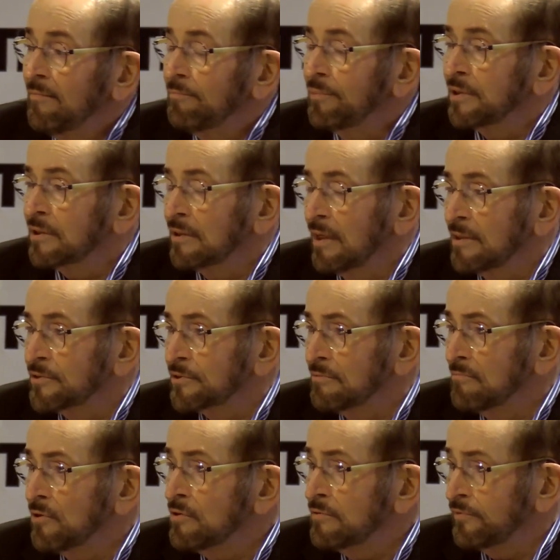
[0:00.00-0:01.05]
Because a
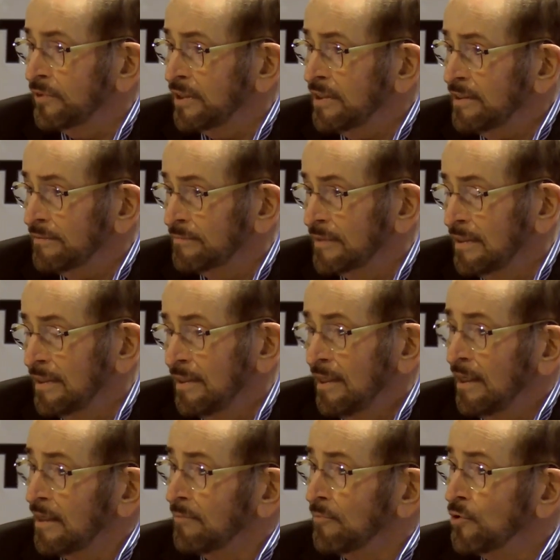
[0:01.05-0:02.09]
movie,
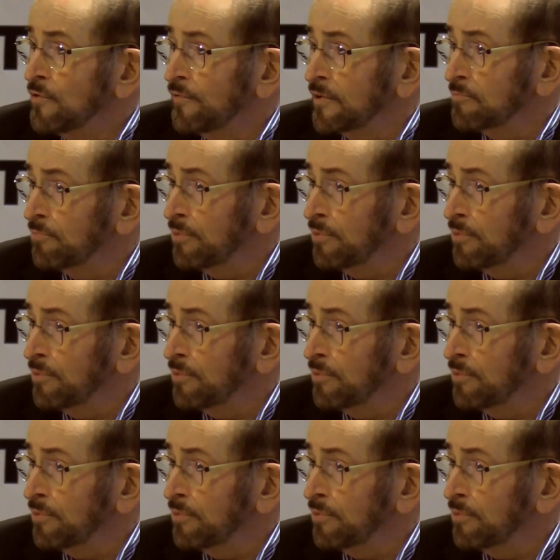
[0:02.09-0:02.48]
a moving